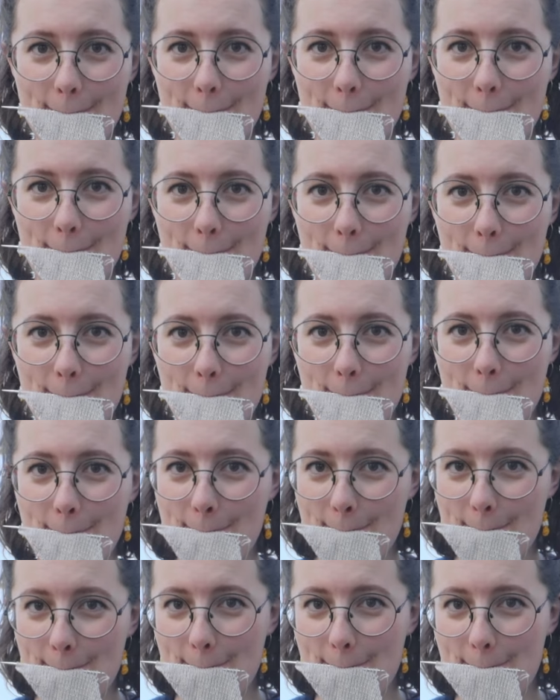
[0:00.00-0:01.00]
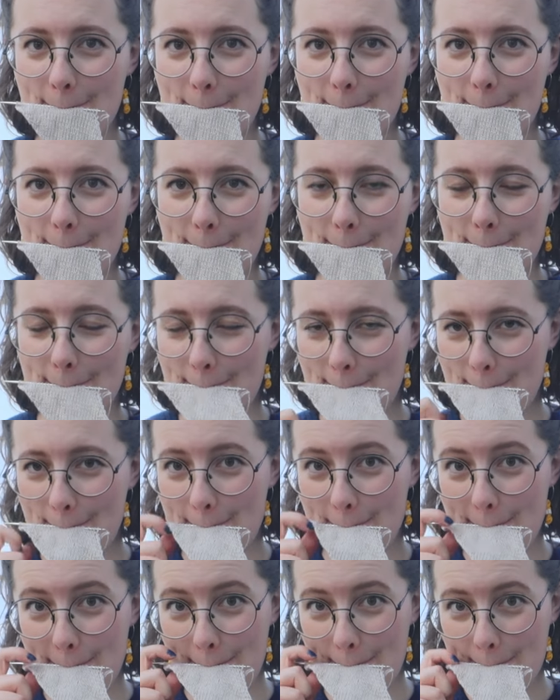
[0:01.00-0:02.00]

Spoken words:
No one is speaking in this clip.